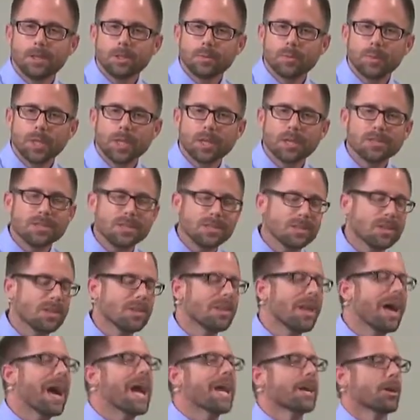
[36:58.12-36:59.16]
Because he's a
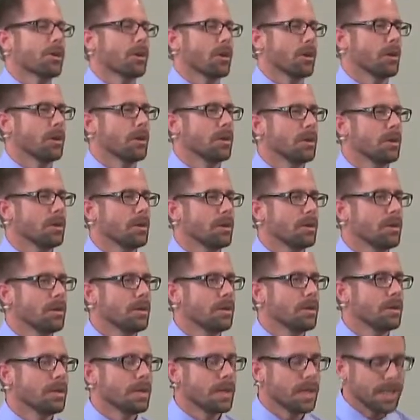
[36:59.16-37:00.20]
liar
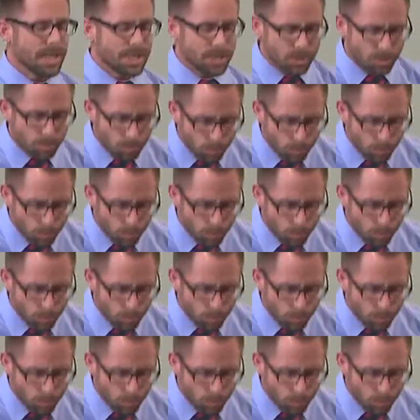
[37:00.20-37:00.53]
and he's a